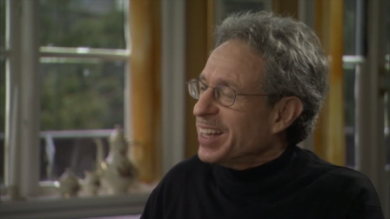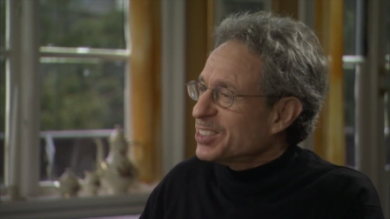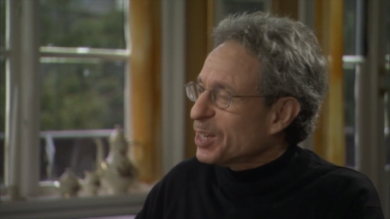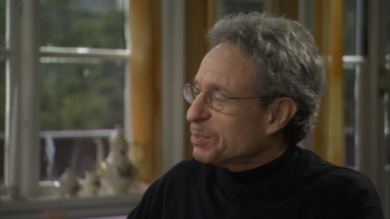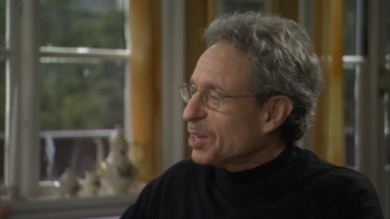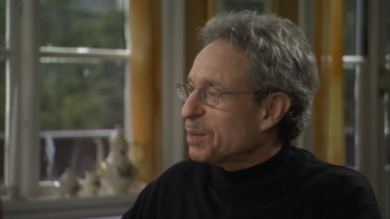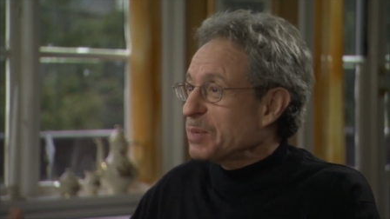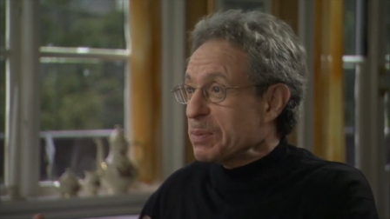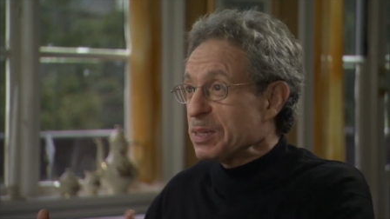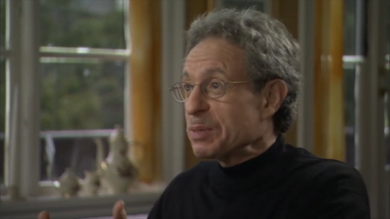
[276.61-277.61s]
And sometimes
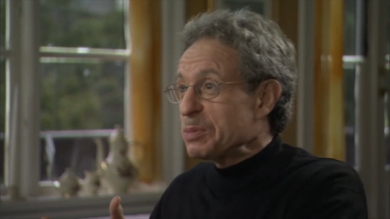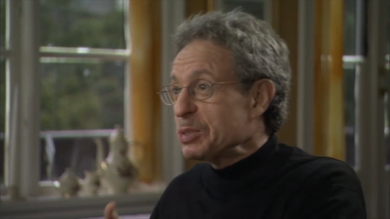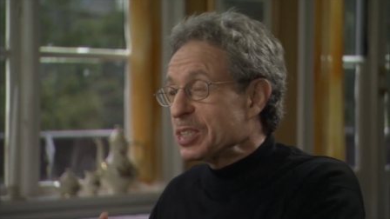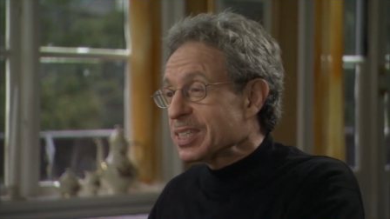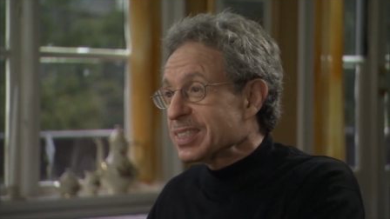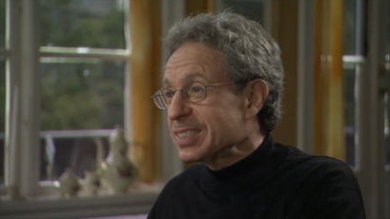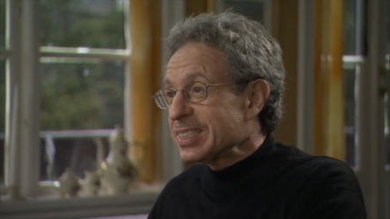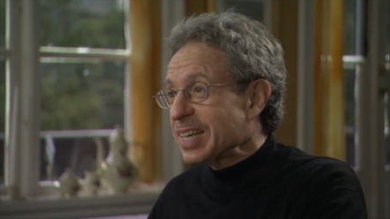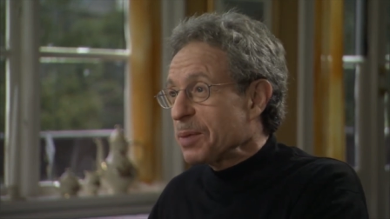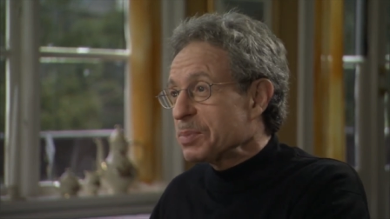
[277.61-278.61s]
maybe in music, it's the
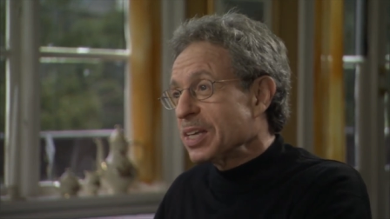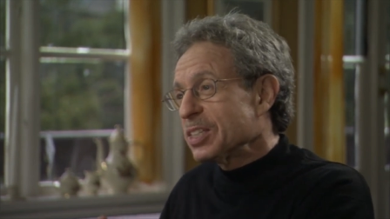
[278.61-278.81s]
same thing.